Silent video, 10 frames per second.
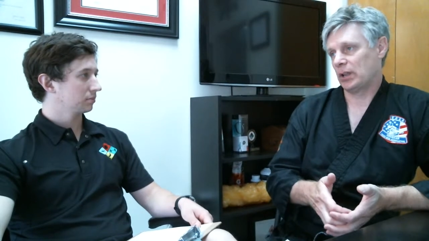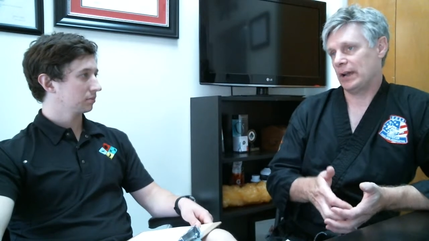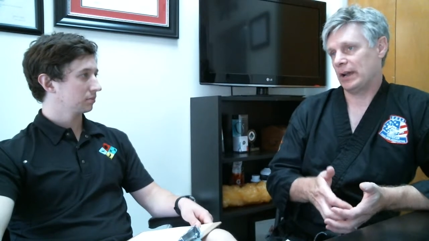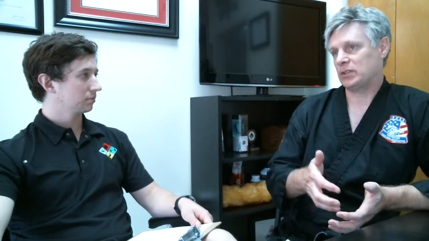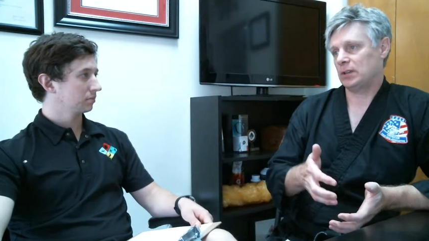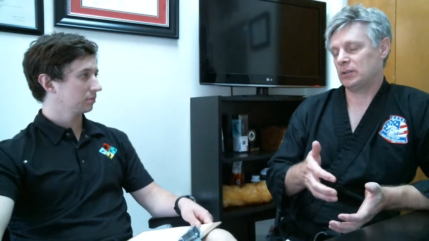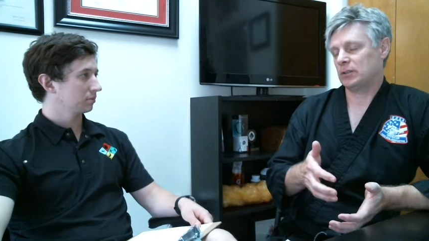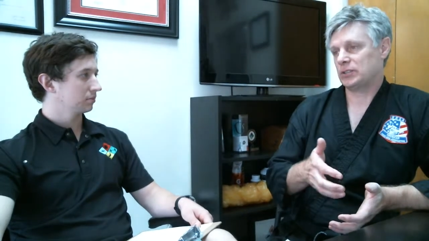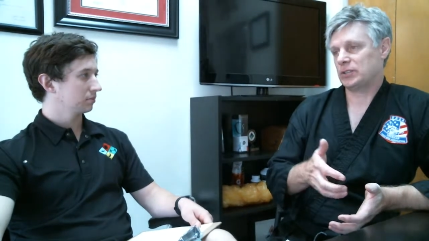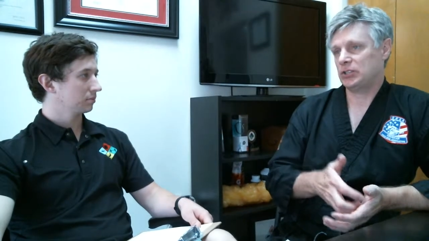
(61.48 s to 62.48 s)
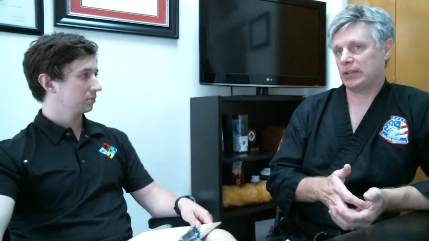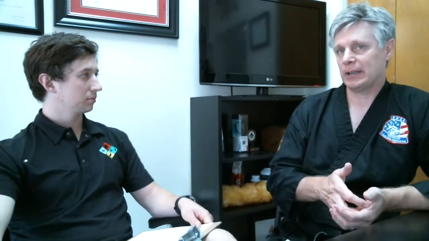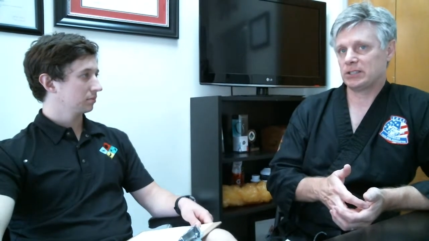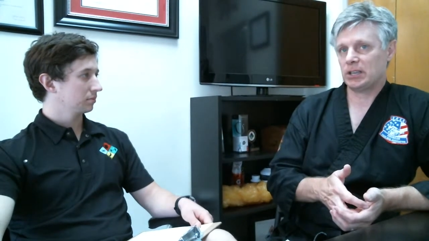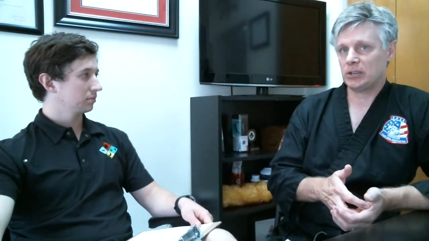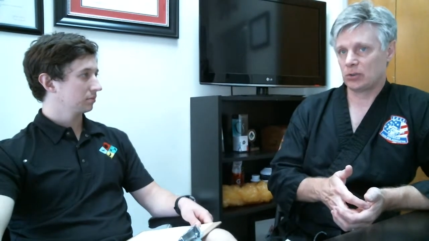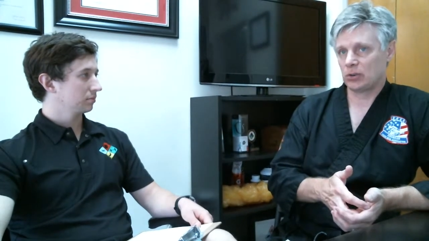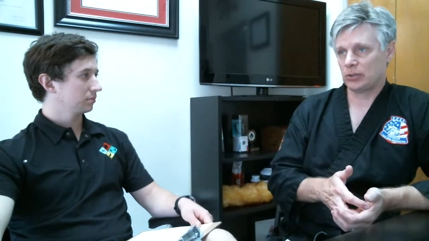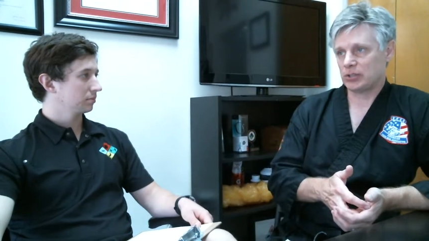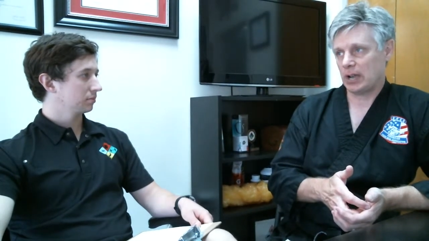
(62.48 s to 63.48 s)
Speaker 1: realize that teaching a
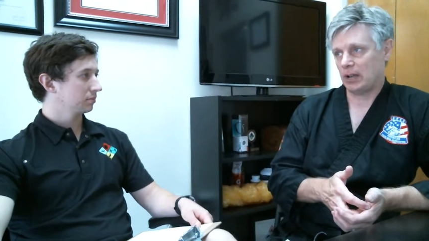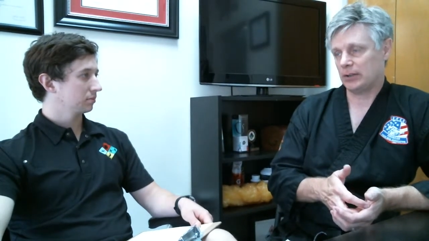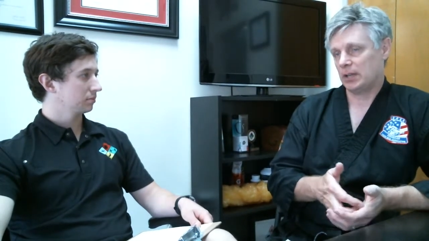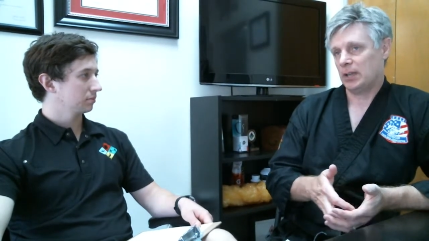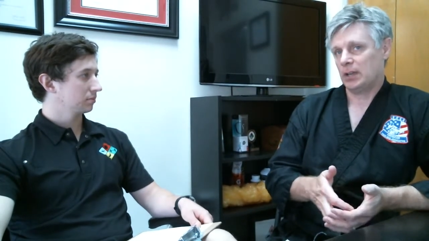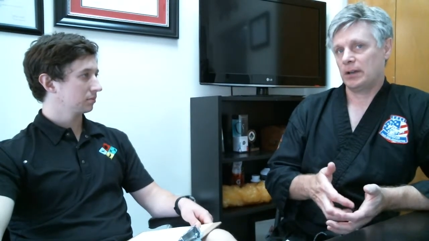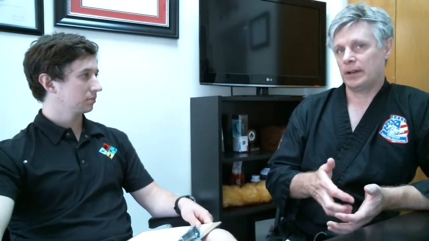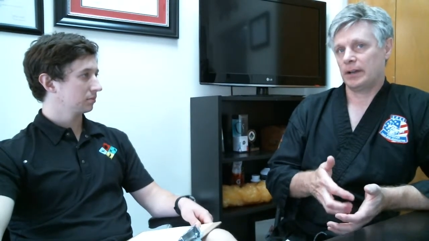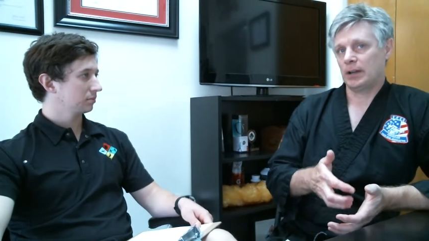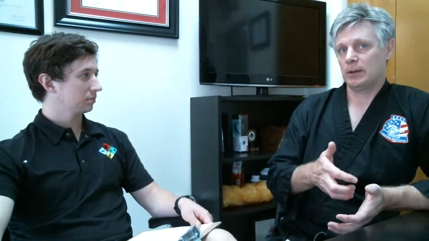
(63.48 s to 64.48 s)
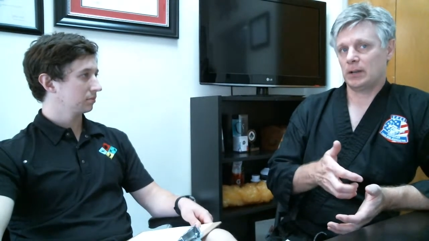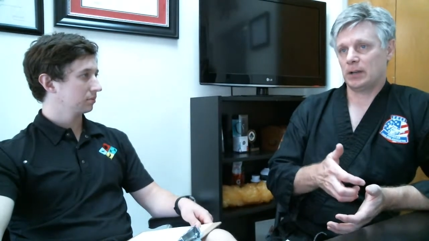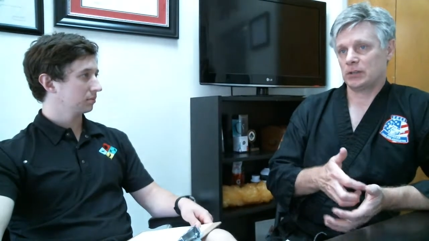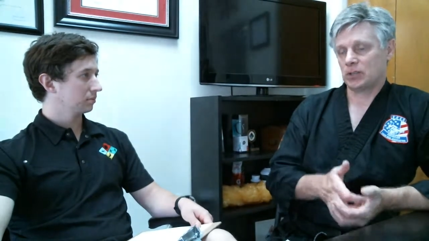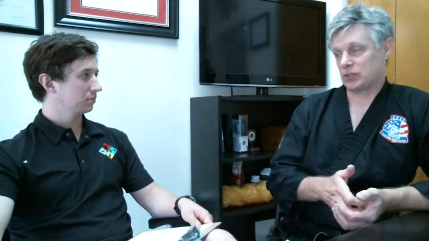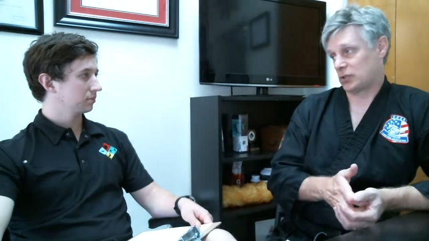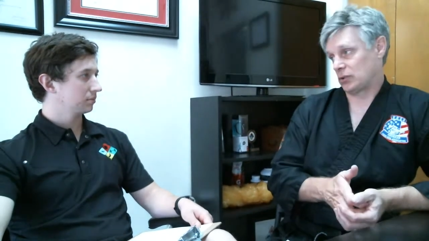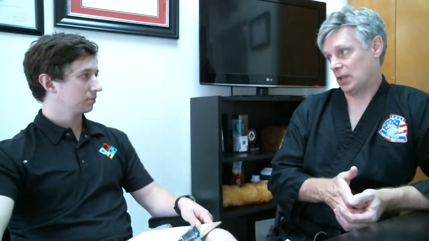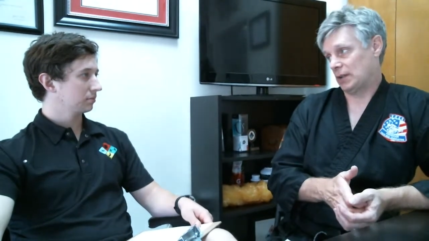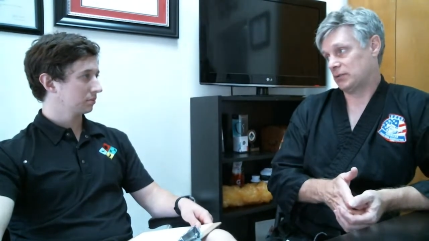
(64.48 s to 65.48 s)
ten-year-old child uh, a
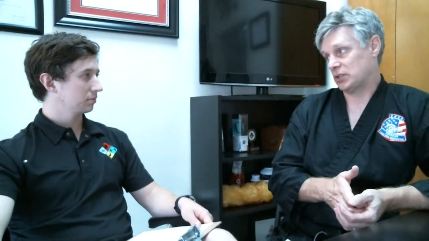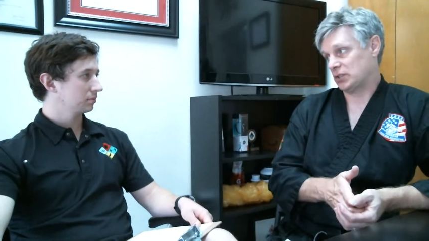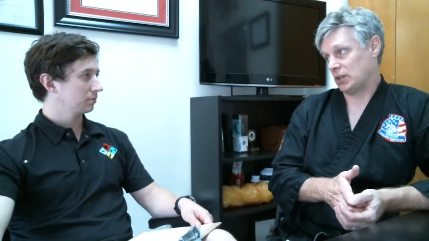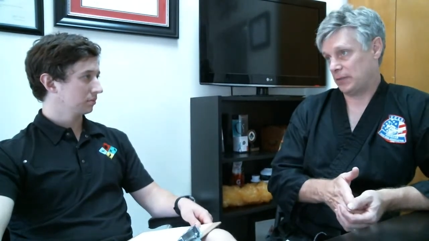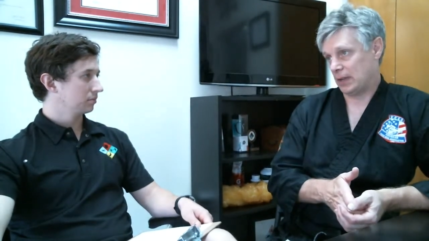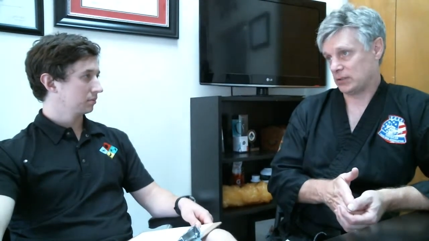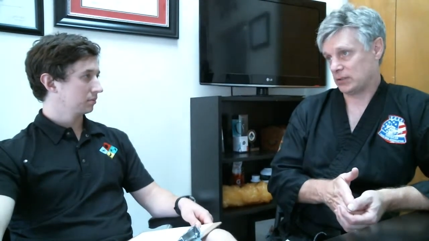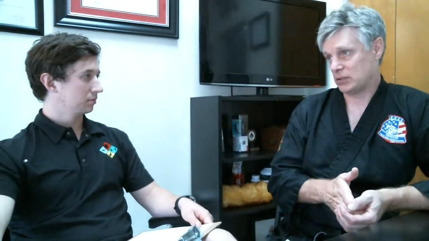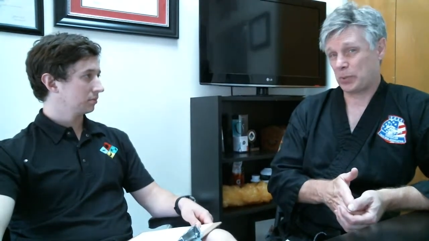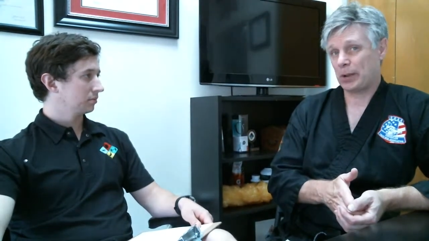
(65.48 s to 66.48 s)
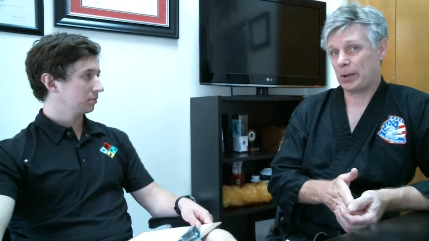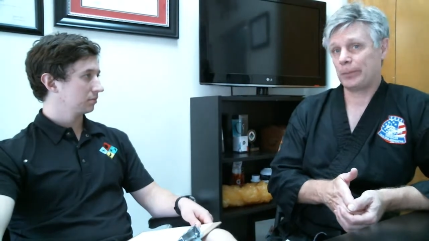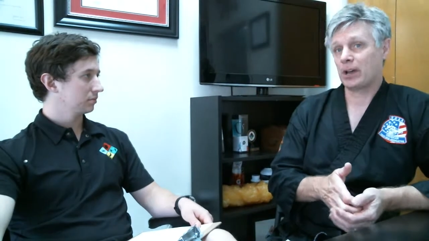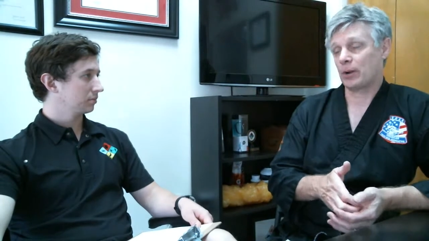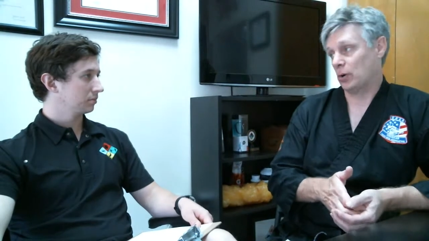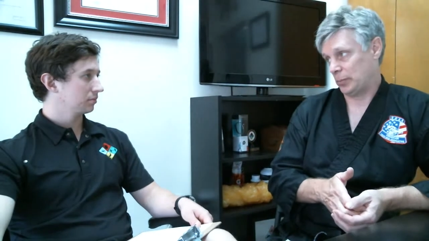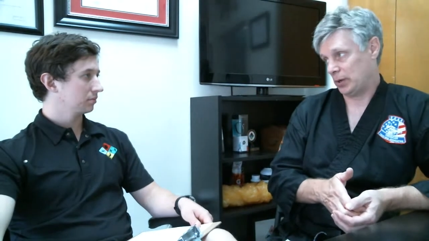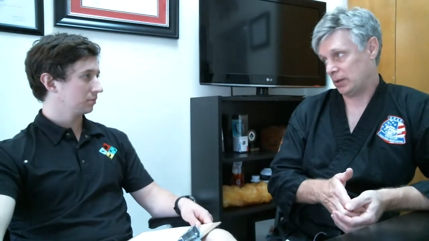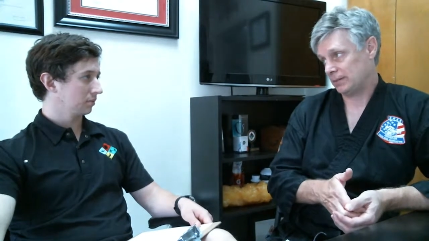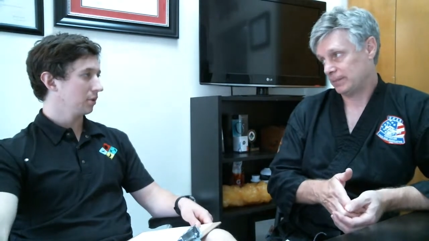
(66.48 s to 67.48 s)
certain level of self-defense is probably not
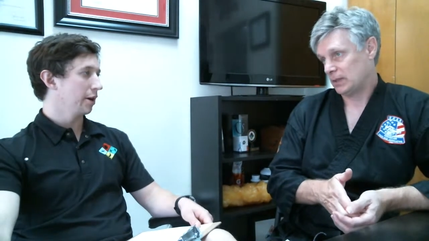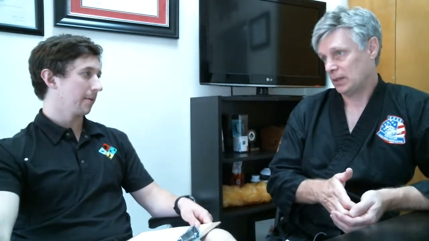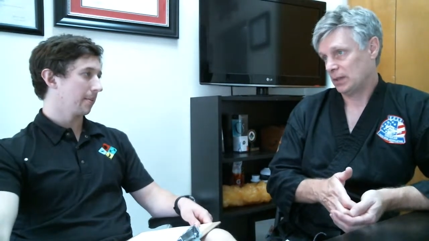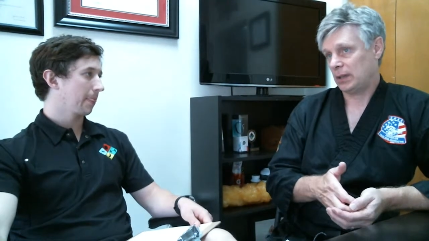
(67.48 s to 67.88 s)
appropriate. Yeah.